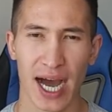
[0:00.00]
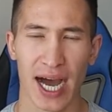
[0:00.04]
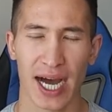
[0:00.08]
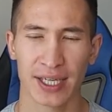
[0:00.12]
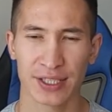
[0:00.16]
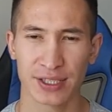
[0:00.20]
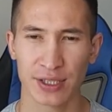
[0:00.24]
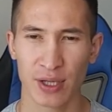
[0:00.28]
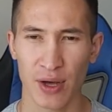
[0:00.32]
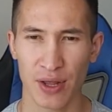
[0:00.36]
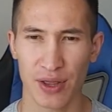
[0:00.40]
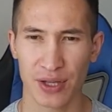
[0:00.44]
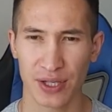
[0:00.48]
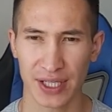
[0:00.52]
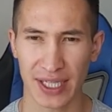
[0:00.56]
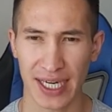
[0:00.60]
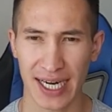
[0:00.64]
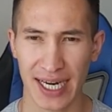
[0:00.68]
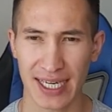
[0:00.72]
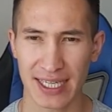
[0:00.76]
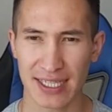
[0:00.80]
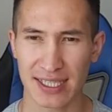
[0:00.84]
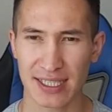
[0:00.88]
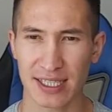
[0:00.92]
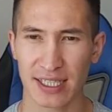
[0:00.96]

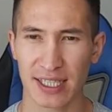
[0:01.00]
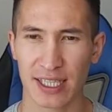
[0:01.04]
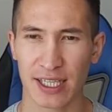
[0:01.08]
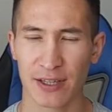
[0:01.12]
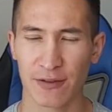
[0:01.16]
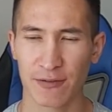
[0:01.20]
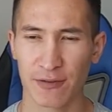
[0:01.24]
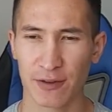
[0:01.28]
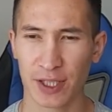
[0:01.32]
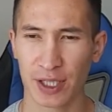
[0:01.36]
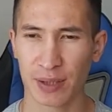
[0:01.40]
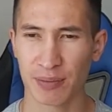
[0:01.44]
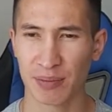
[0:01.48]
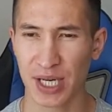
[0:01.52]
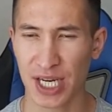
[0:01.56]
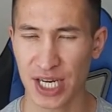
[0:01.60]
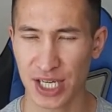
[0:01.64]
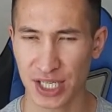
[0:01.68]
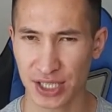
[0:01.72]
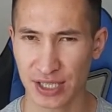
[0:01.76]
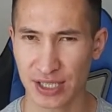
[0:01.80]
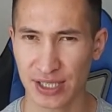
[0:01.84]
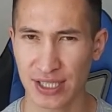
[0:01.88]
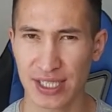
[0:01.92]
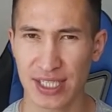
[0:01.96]
unauthorized
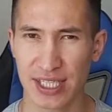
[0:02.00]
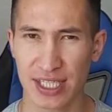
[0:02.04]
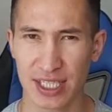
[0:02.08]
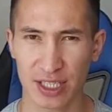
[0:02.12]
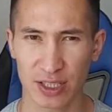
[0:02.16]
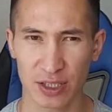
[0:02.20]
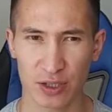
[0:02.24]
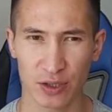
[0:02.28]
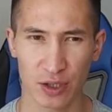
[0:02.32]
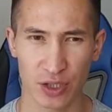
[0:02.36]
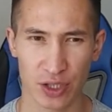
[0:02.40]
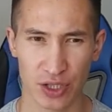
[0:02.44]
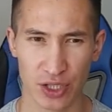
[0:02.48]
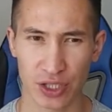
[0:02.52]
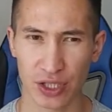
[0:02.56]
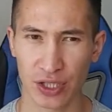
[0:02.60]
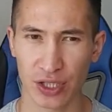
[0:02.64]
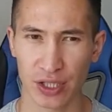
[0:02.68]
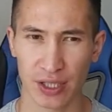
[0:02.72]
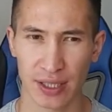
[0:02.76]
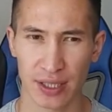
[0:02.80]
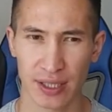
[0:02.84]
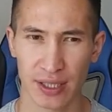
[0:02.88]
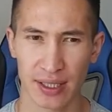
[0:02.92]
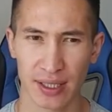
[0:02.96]
information disclosure,